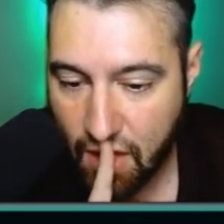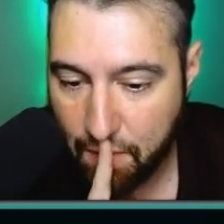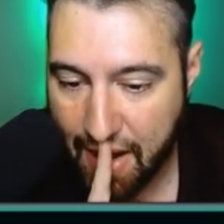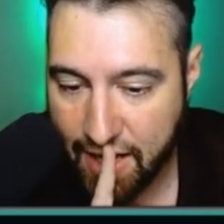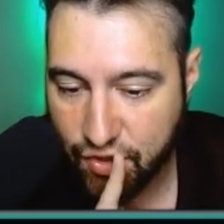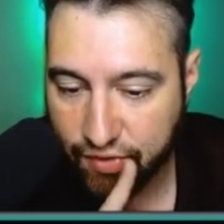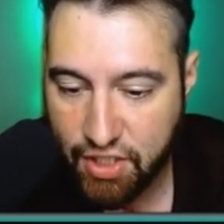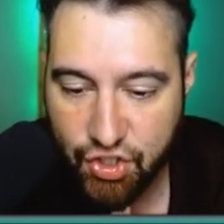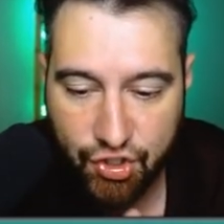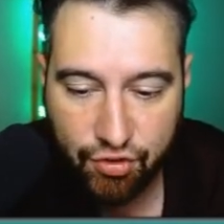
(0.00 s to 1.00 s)

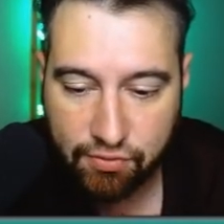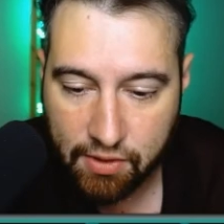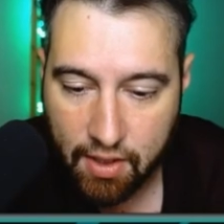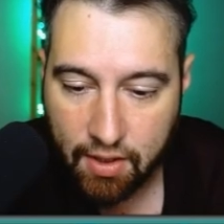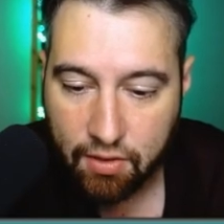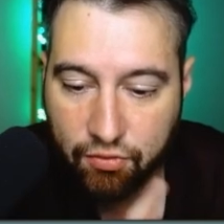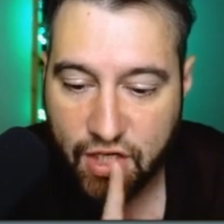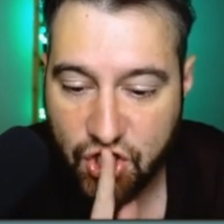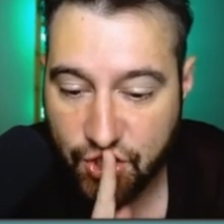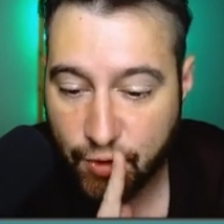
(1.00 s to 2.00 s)
Pachirisu,
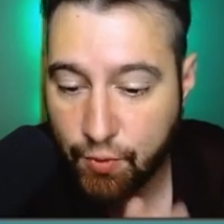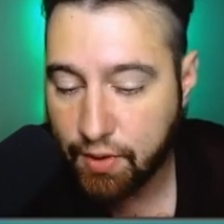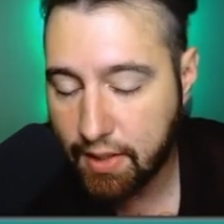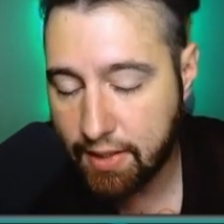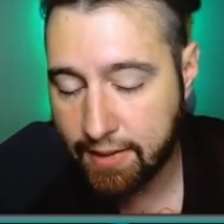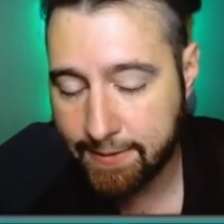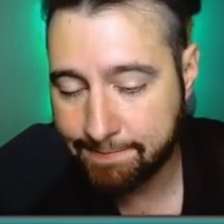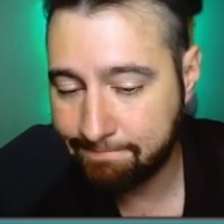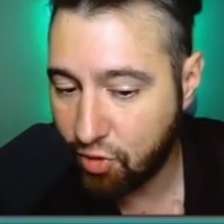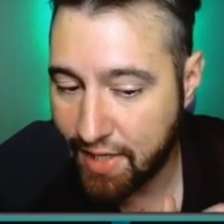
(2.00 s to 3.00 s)

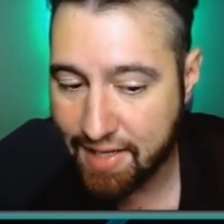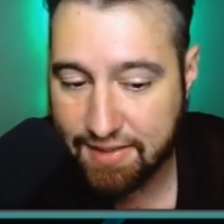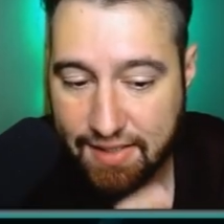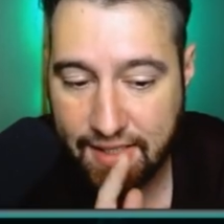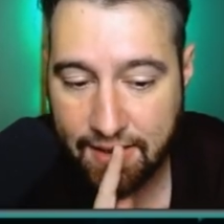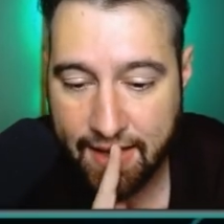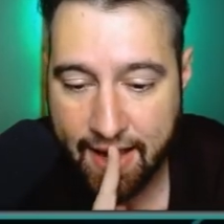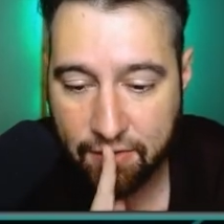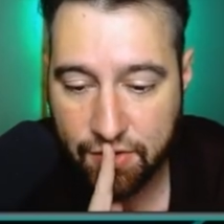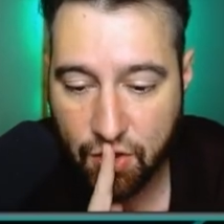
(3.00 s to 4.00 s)
we're not seeing
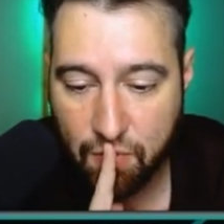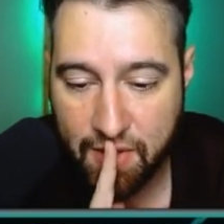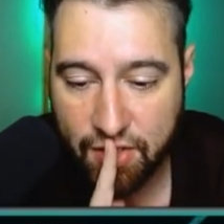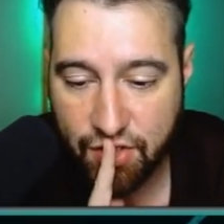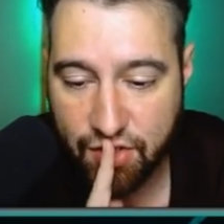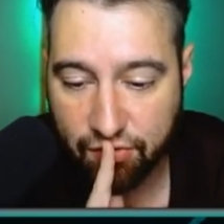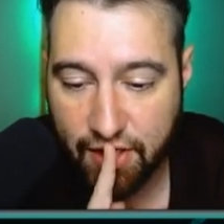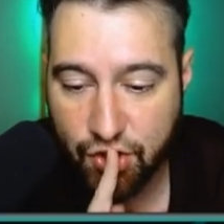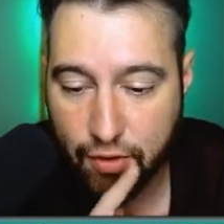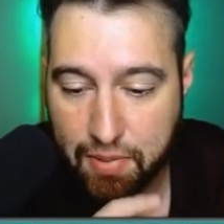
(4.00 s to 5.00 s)
that so much. It's a
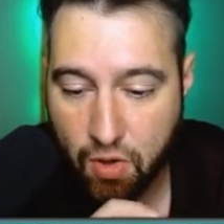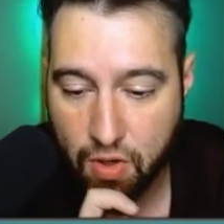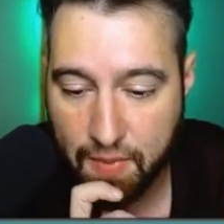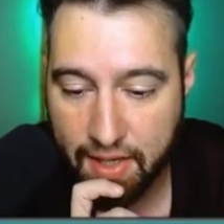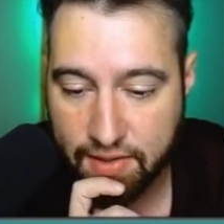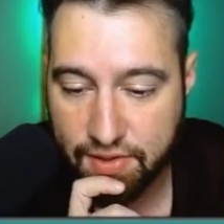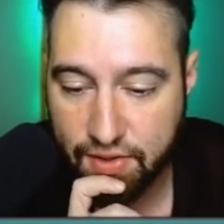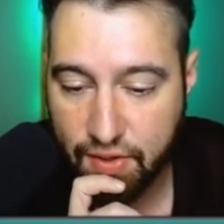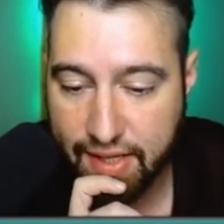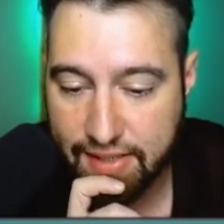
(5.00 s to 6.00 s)
regional Pokemon,
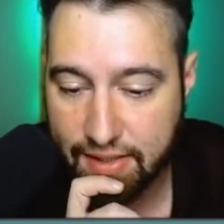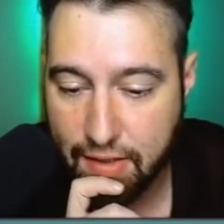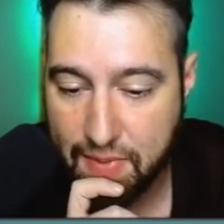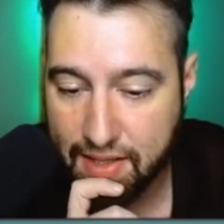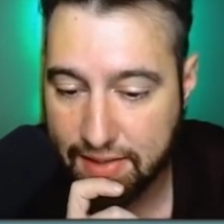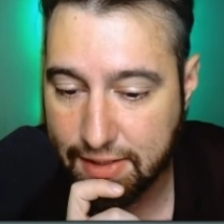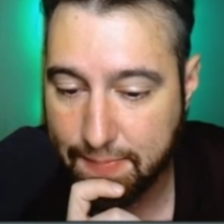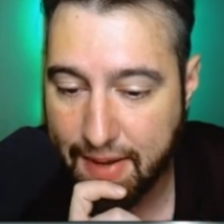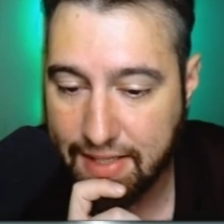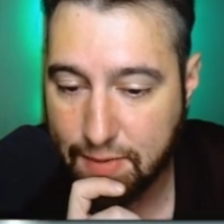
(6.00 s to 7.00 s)
so that's going to be a
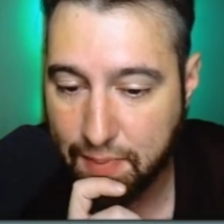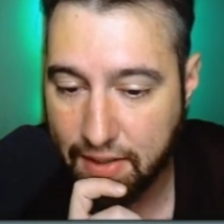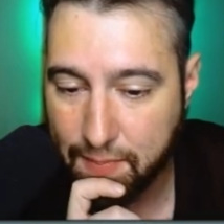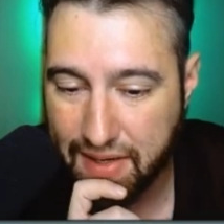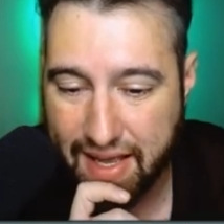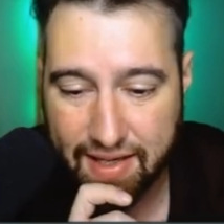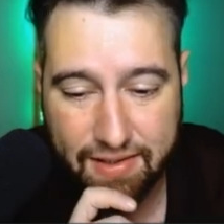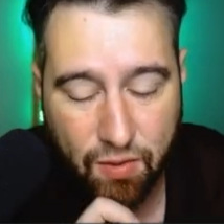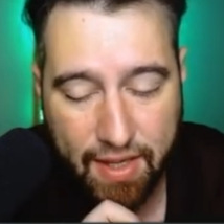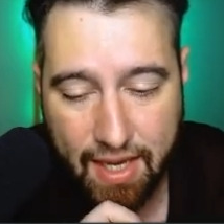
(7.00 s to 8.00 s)
spice pick, but
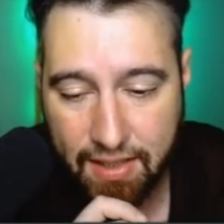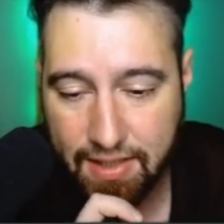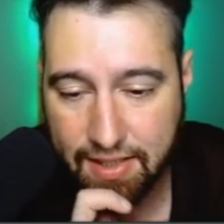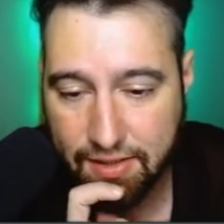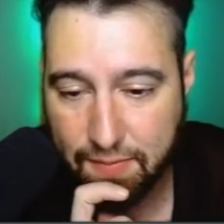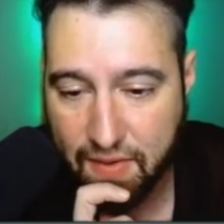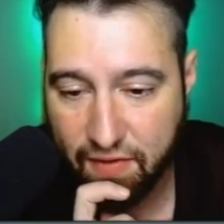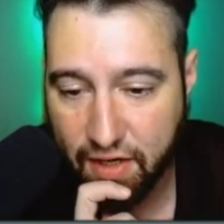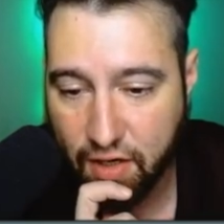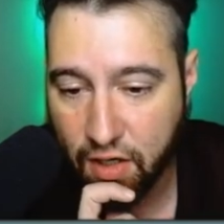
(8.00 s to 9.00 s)
XL Candy, that's going to be
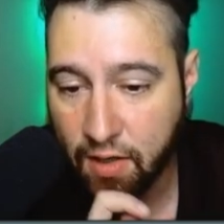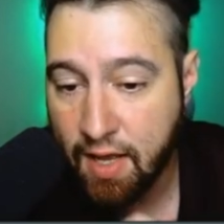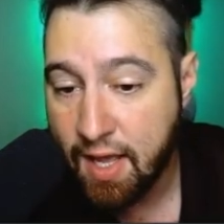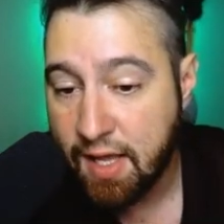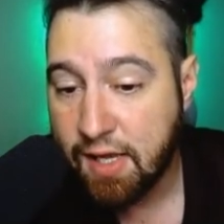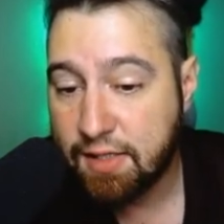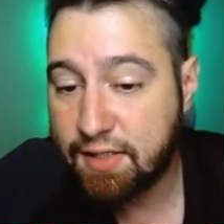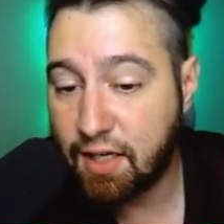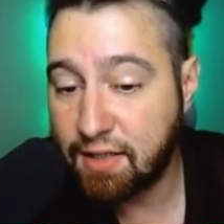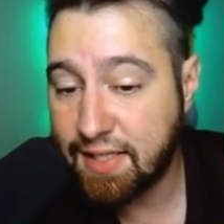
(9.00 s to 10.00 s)
very hard.
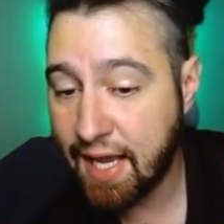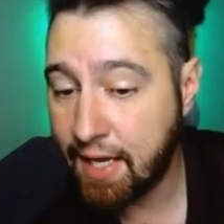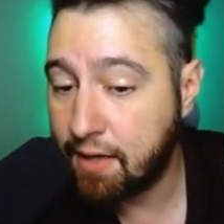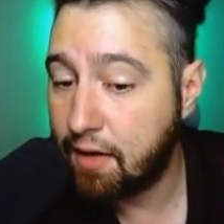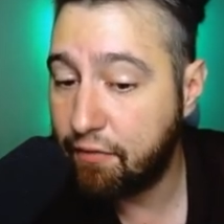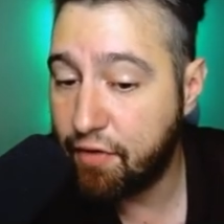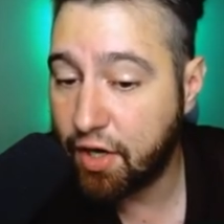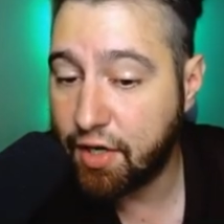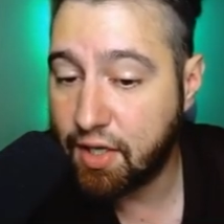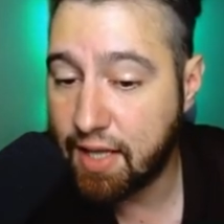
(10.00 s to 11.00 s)
Skuntank, a
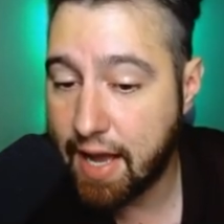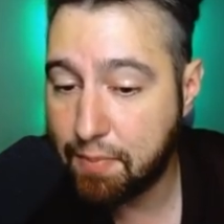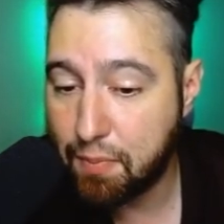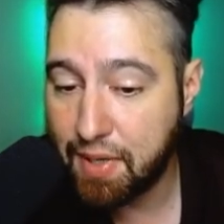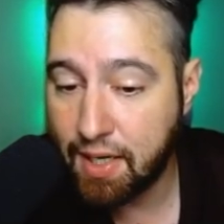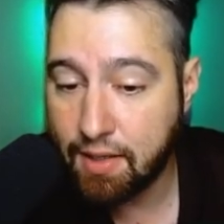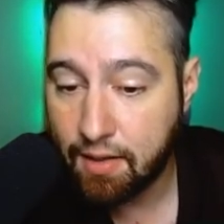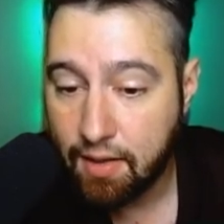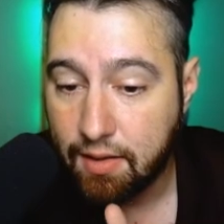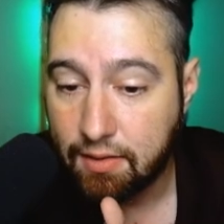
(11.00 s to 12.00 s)
very good viable pick.
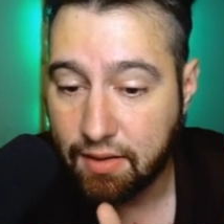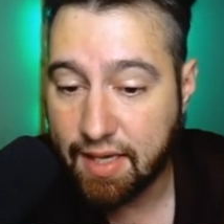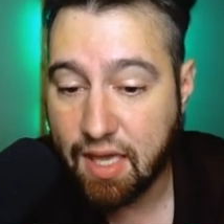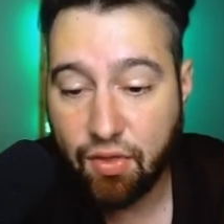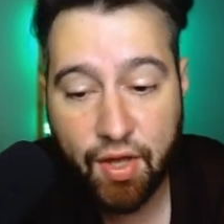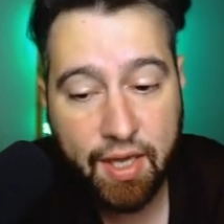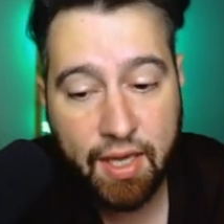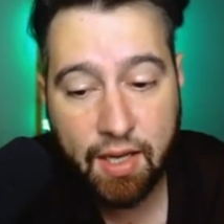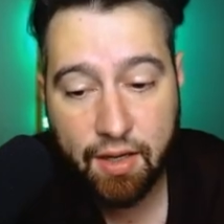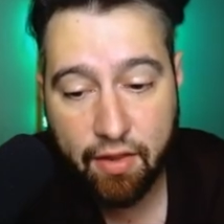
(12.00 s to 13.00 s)

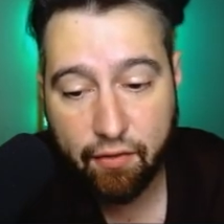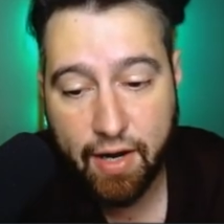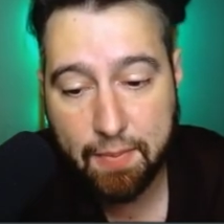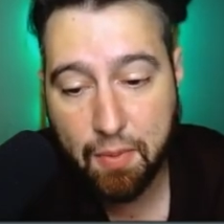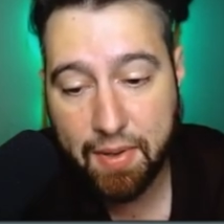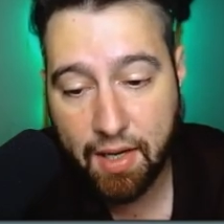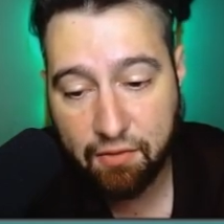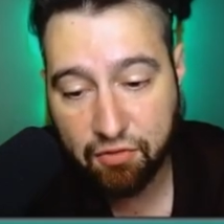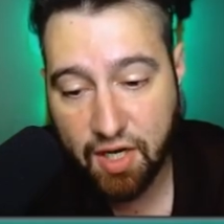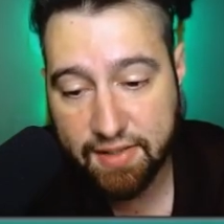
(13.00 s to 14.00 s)
Licky, another viable pick.
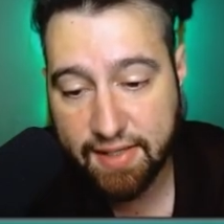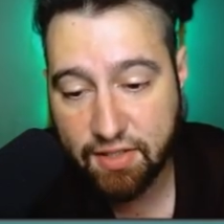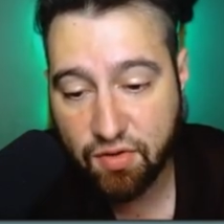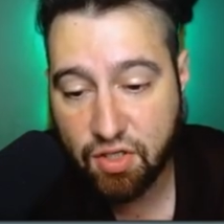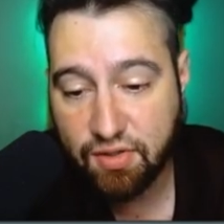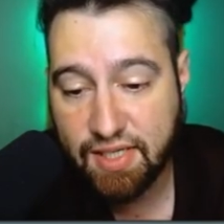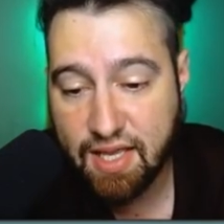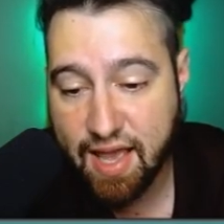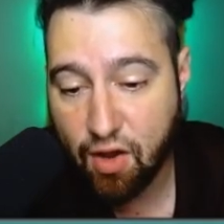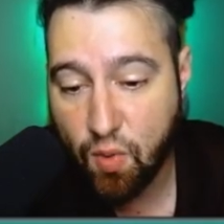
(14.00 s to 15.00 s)
Frostlass, we do see
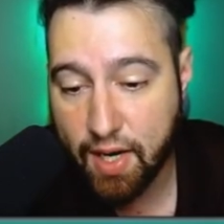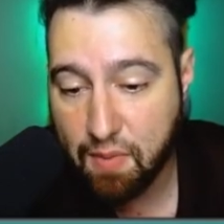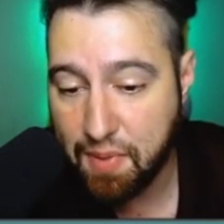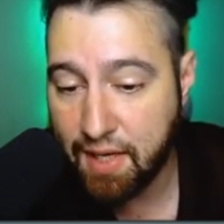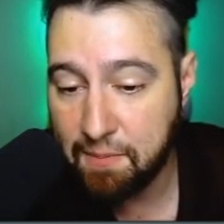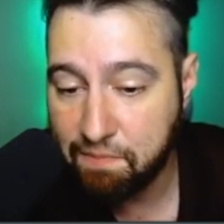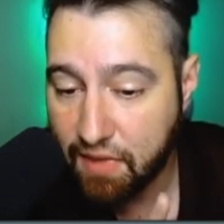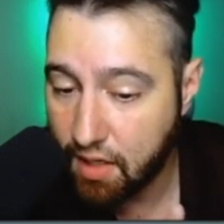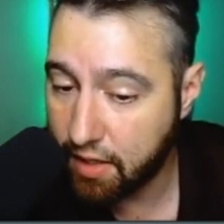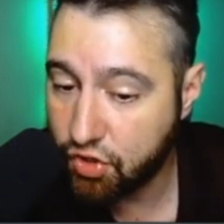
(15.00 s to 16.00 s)
that quite a bit.
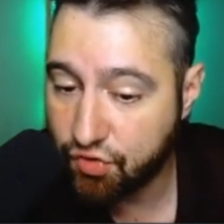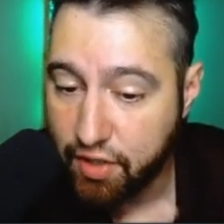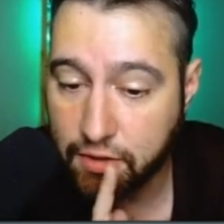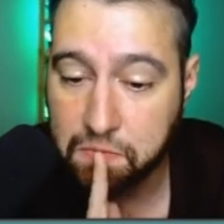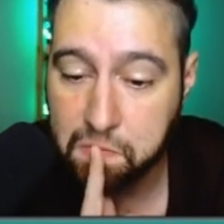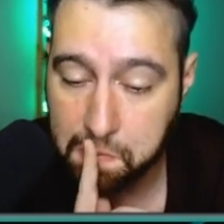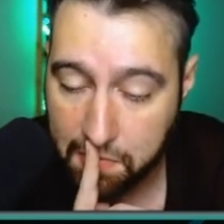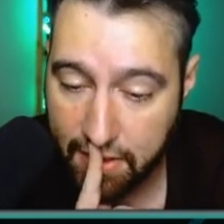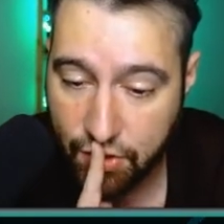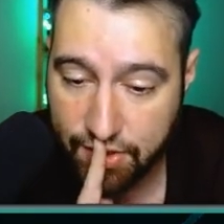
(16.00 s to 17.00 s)
Honchkrow,
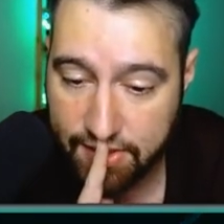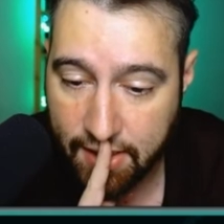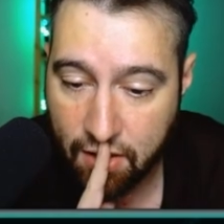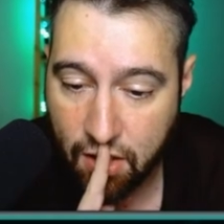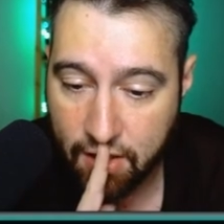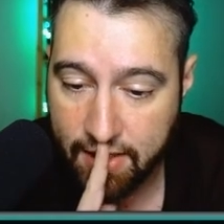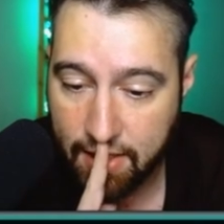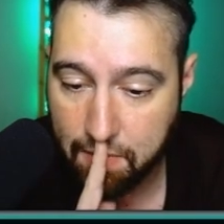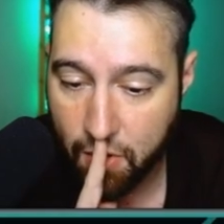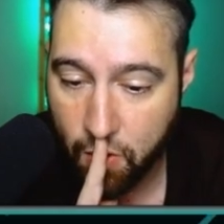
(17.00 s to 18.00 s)
interesting,
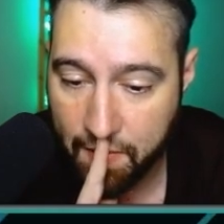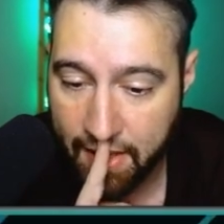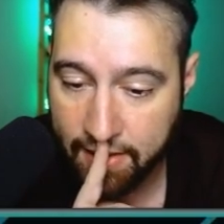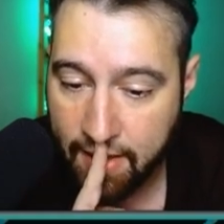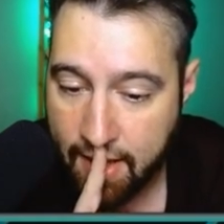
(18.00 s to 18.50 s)
hard-hitting Pokemon.